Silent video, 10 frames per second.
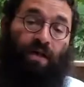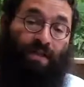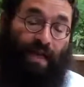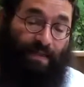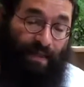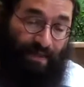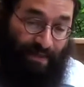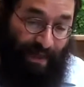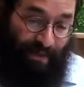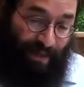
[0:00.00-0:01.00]
he says
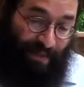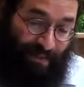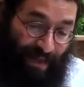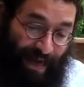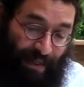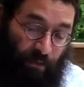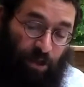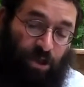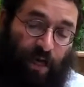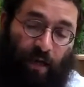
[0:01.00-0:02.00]
is that that's exactly
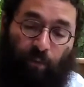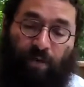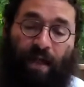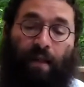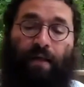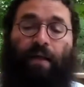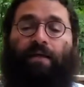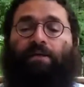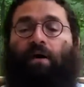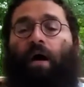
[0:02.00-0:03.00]
what Jacob was telling
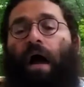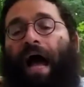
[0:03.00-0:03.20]
Esau.